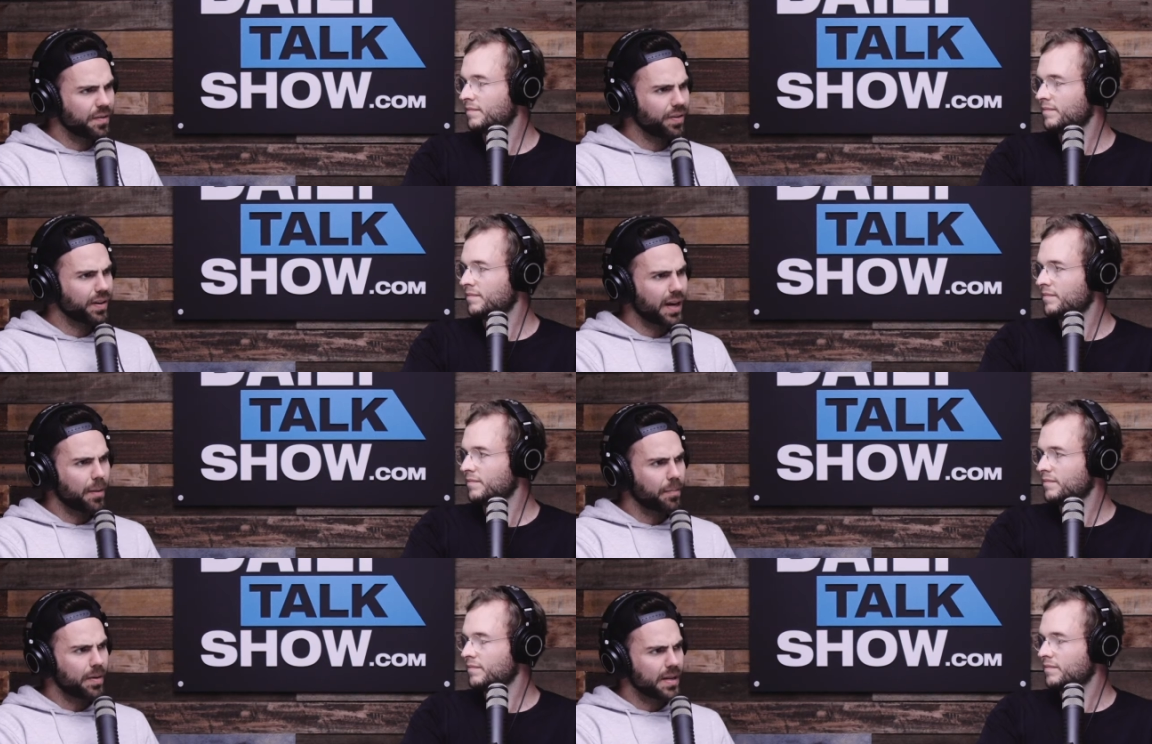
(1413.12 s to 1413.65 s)

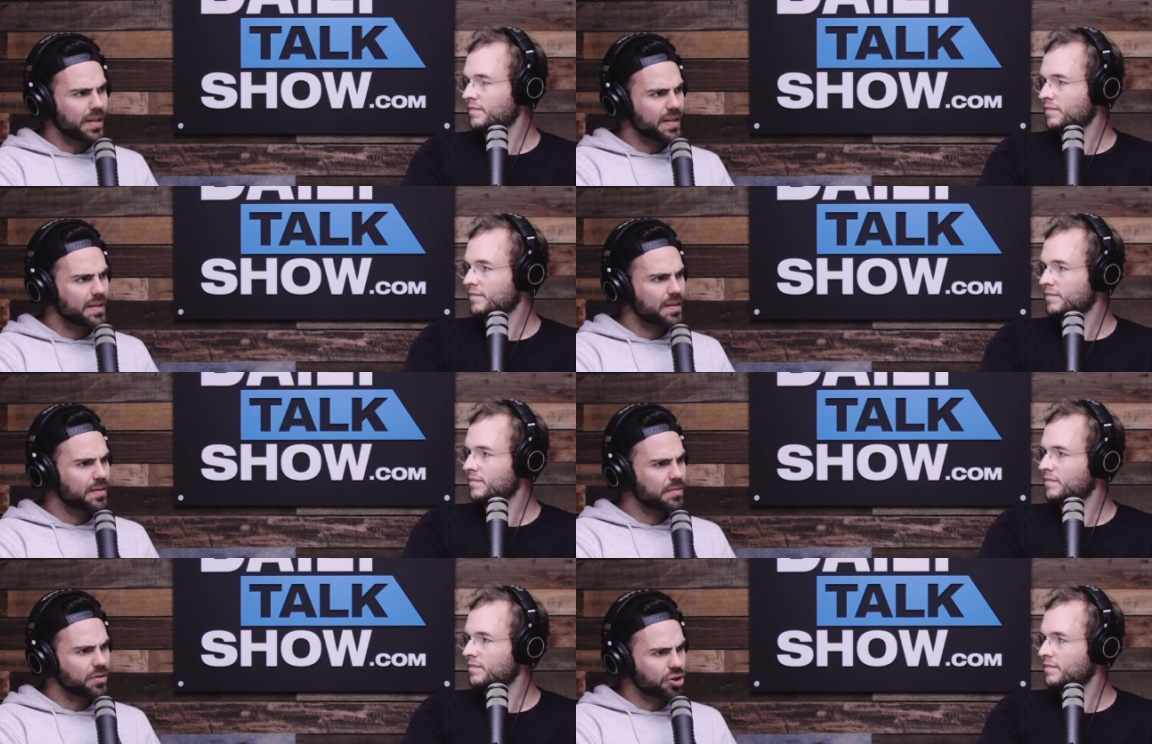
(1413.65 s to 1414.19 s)
Speaker 1: different
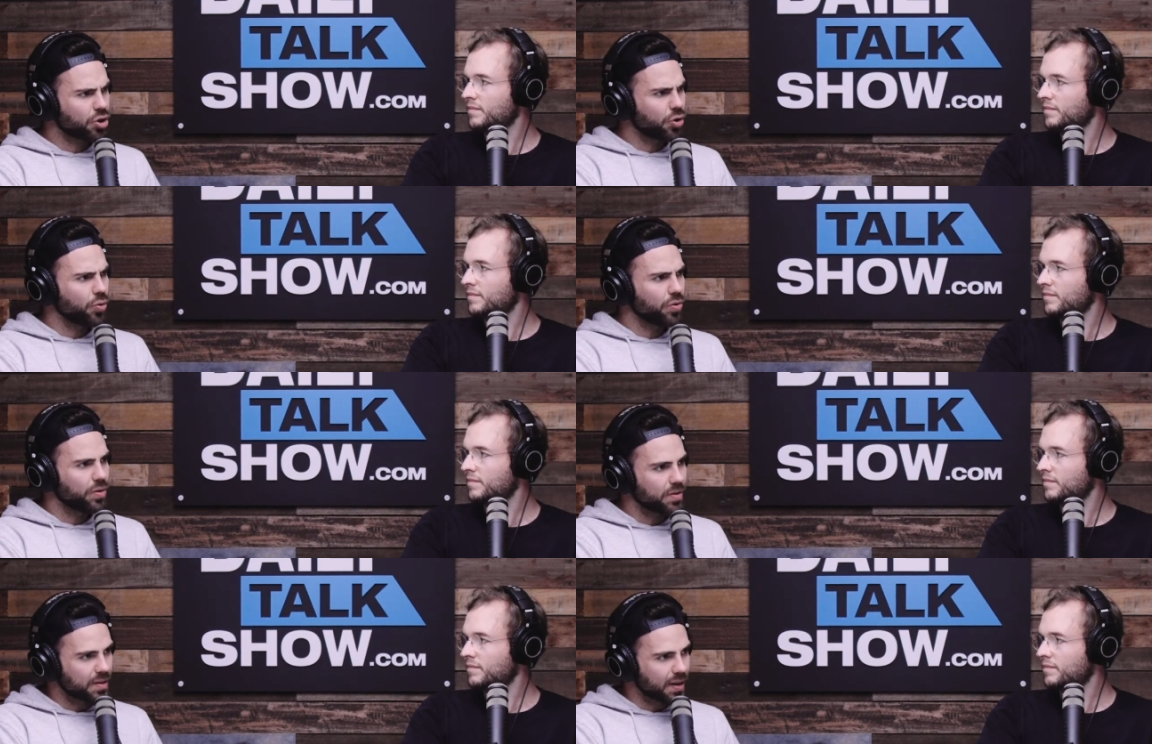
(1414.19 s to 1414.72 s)
companies'
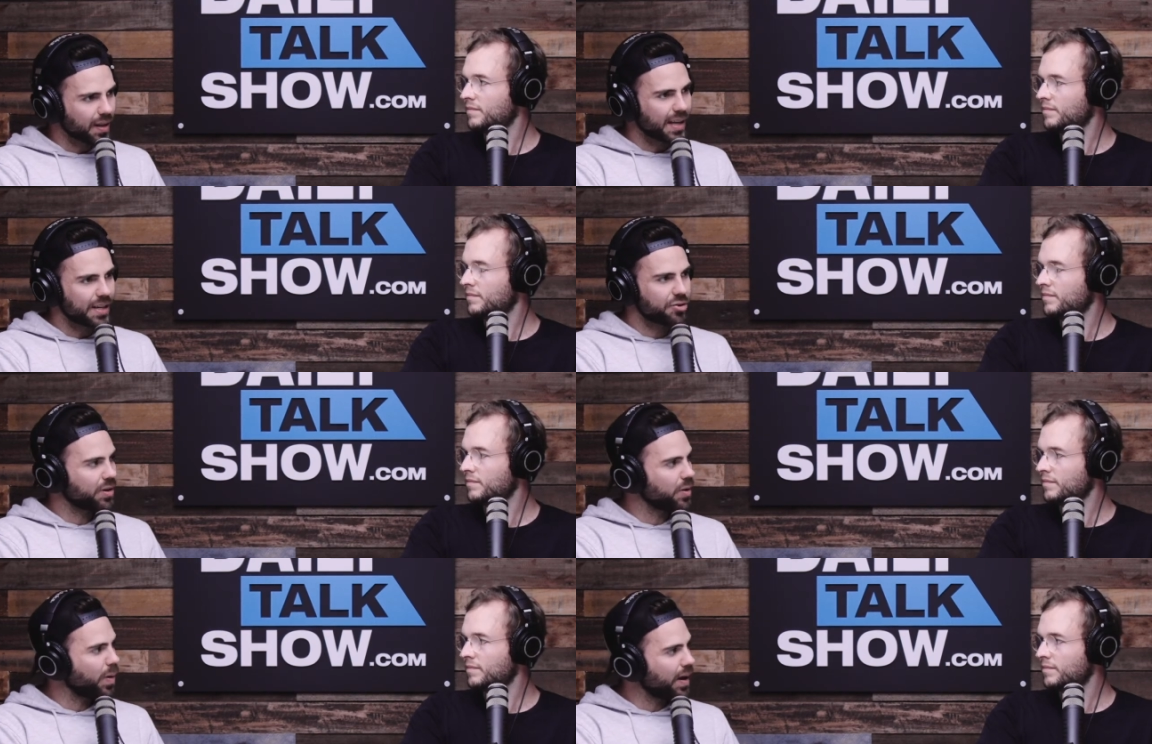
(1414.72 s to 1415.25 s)
scooters,
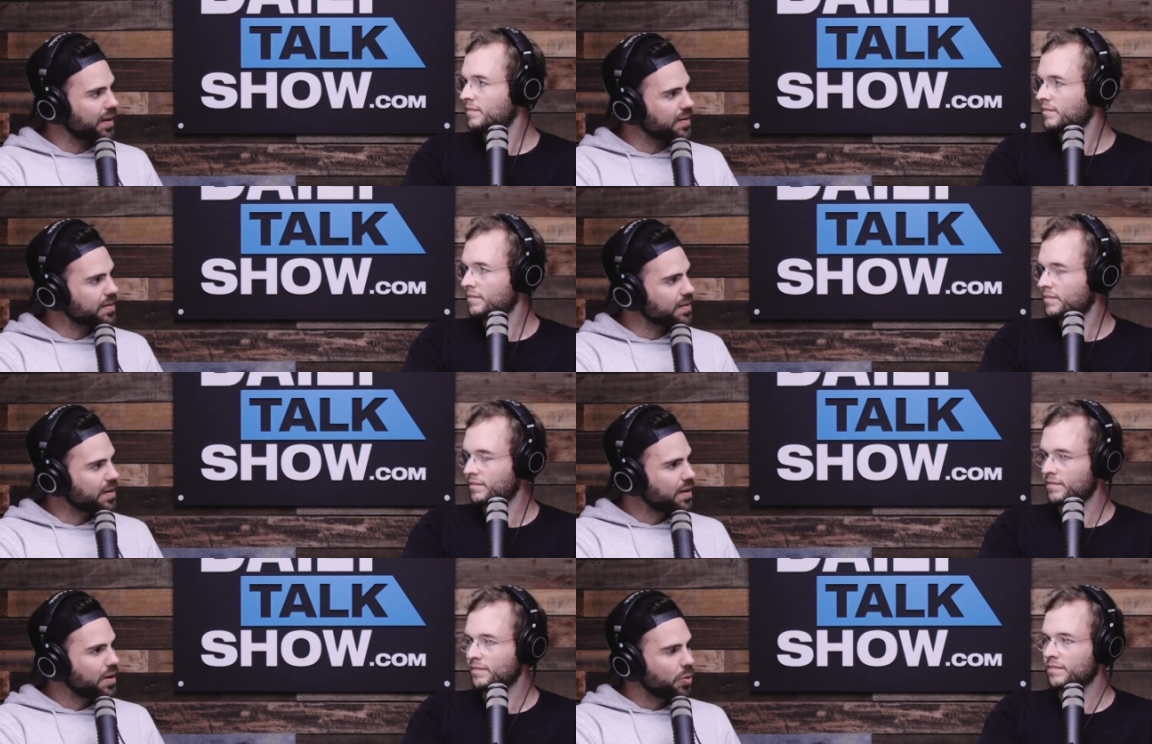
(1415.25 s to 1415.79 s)
electric
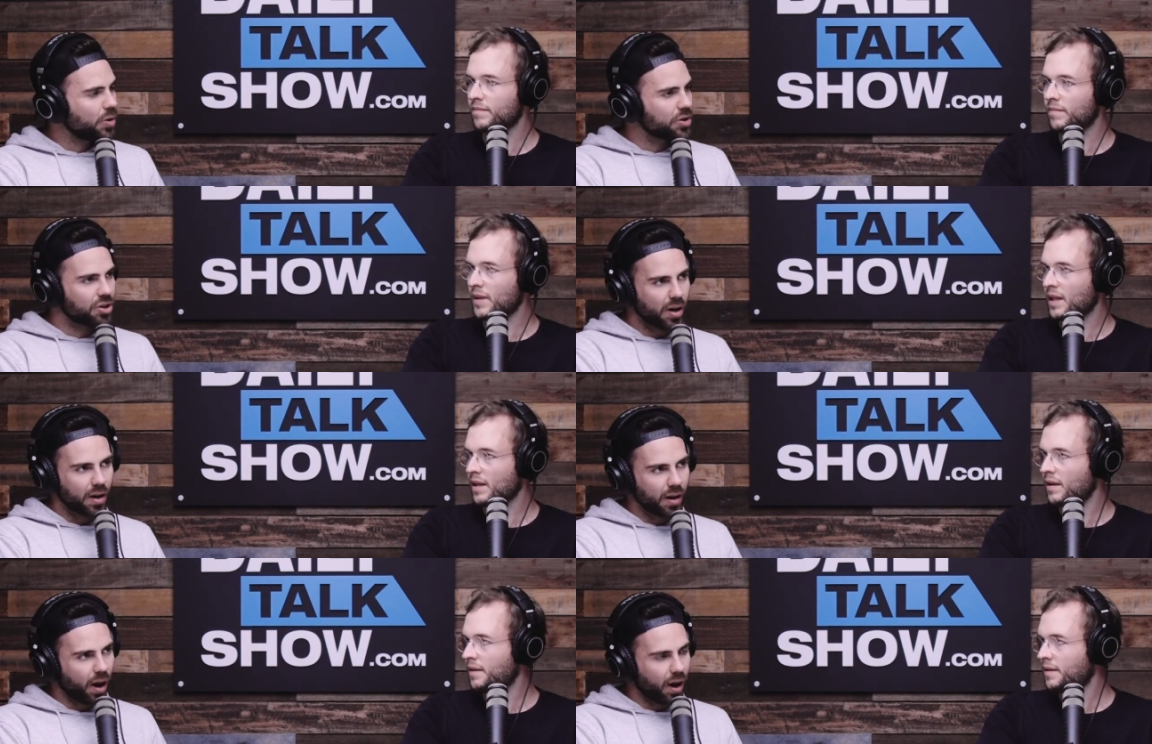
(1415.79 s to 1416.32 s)
ones,
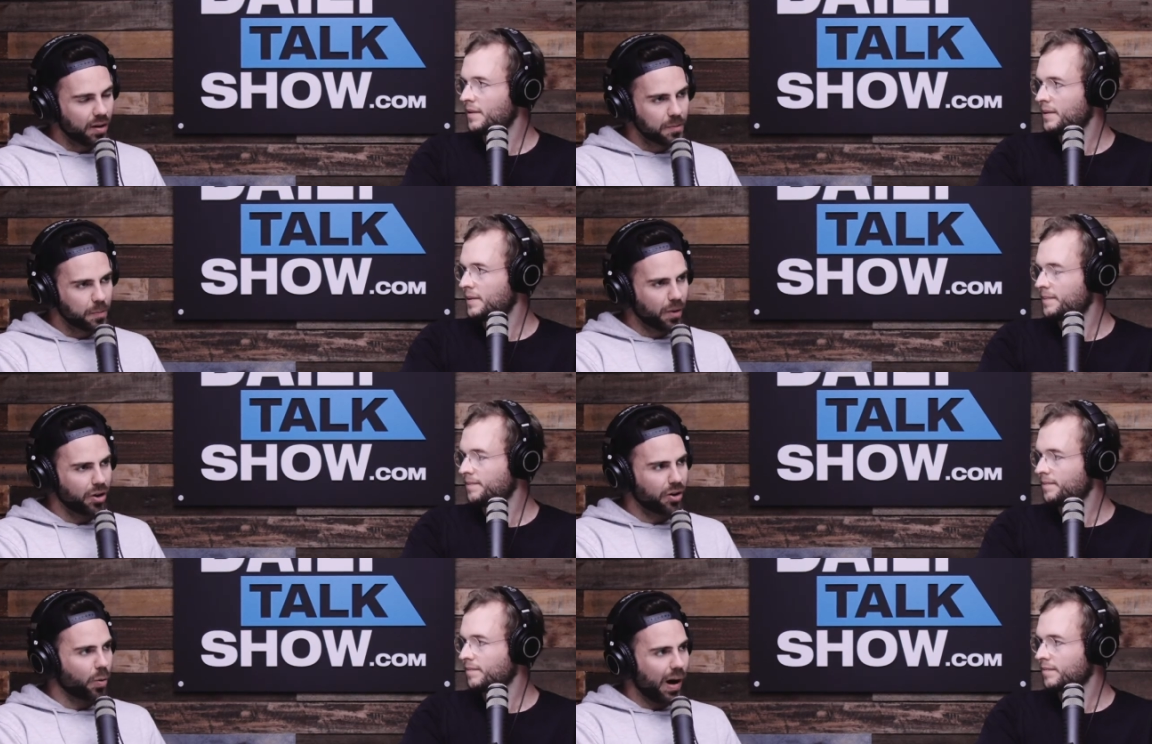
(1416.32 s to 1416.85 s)
which I was
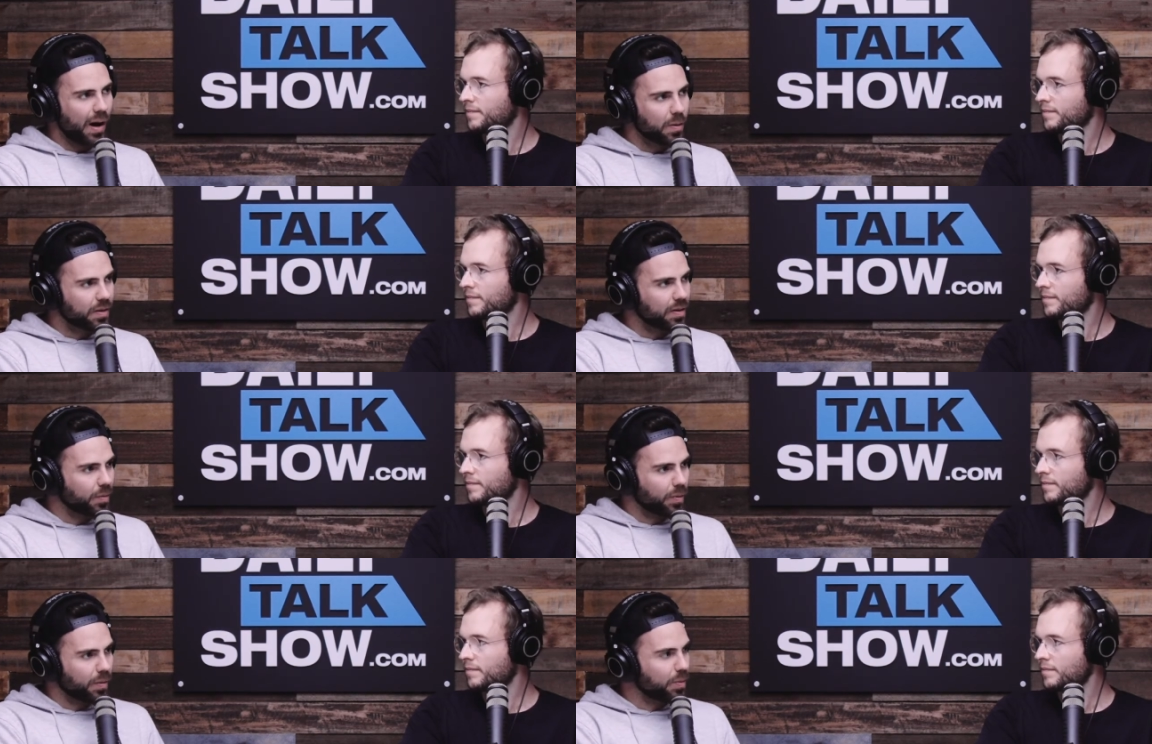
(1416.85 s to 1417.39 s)
blown away
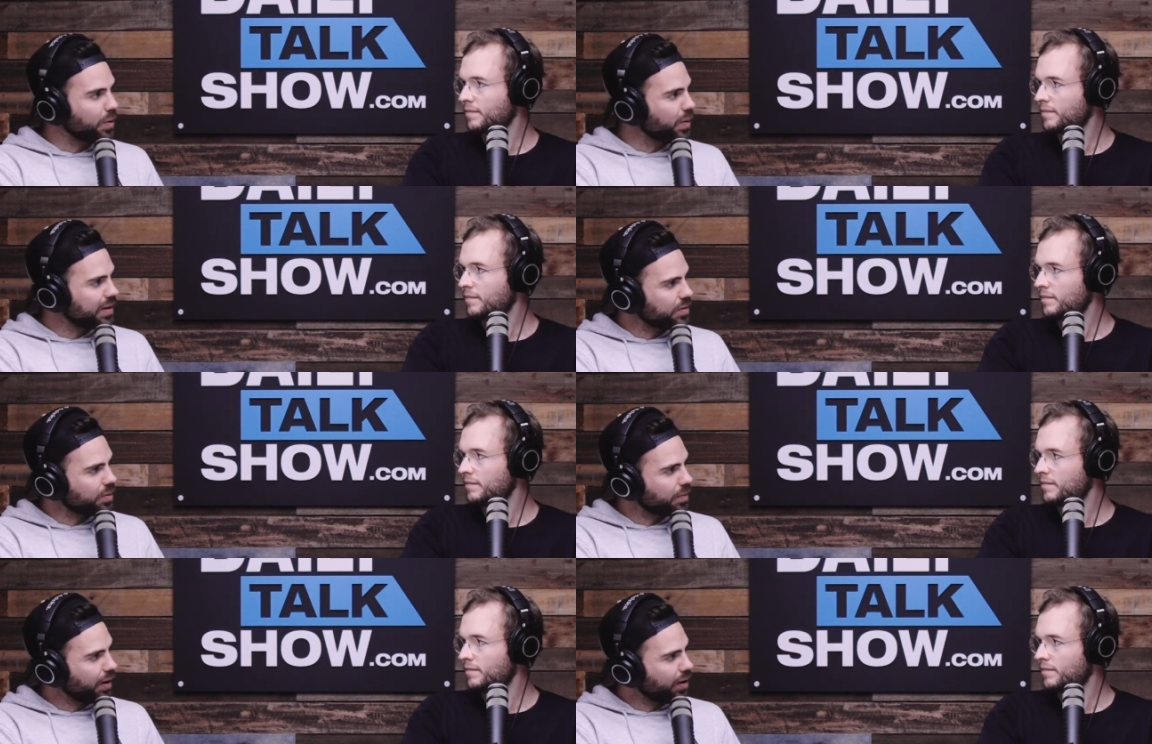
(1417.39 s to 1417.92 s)
with it when we
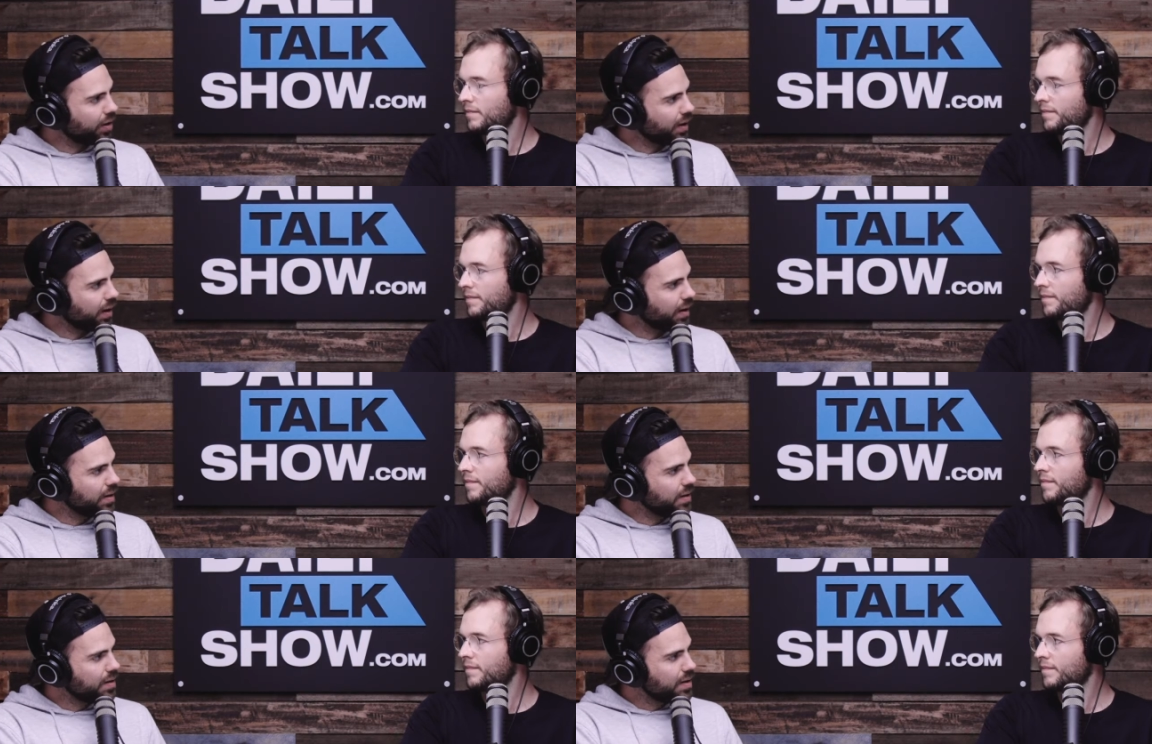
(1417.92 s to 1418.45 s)
went to America.